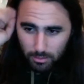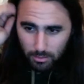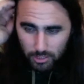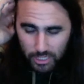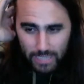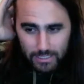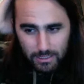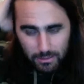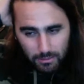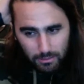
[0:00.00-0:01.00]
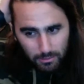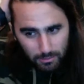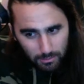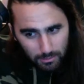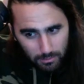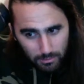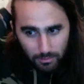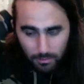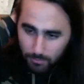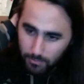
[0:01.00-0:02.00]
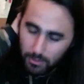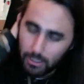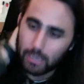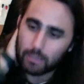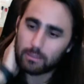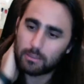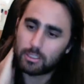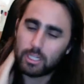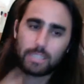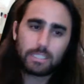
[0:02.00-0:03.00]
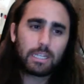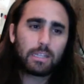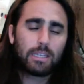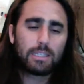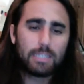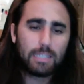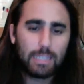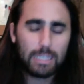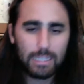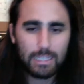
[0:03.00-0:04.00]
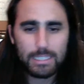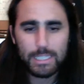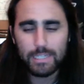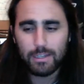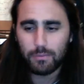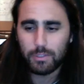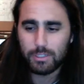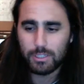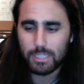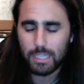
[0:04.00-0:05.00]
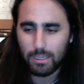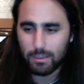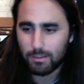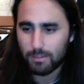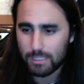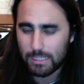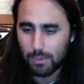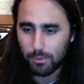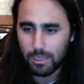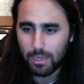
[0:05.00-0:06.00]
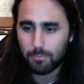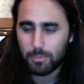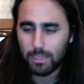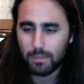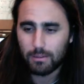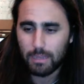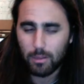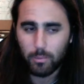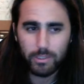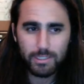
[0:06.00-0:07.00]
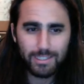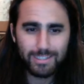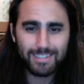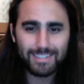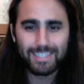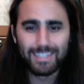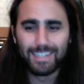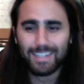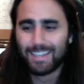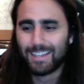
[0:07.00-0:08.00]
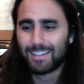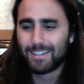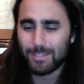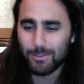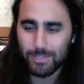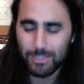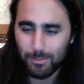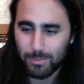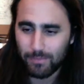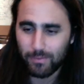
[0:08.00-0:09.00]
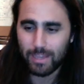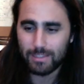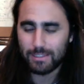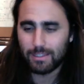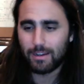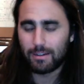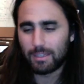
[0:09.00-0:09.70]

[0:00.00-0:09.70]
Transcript: Jackson, yeah. Jackson, I think, is easy enough to just like stealth camp in Albertsons. There's always so many vans in there.